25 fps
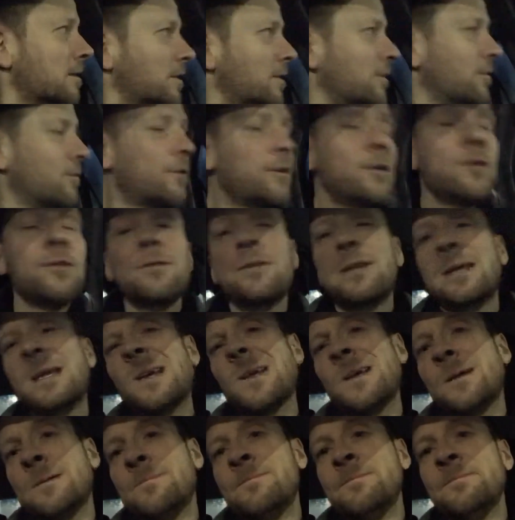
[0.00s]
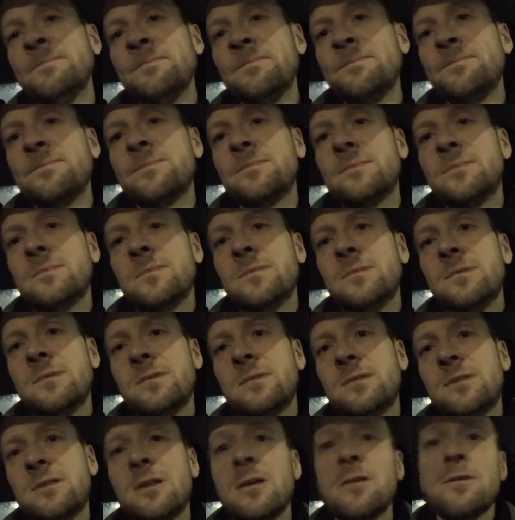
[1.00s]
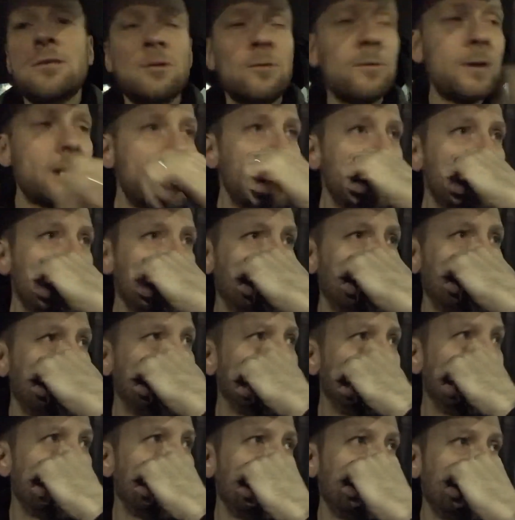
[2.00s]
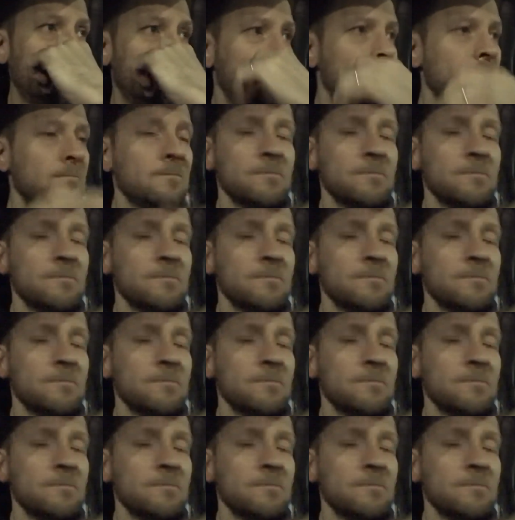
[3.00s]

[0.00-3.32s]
control the um, the, the werewolf within him.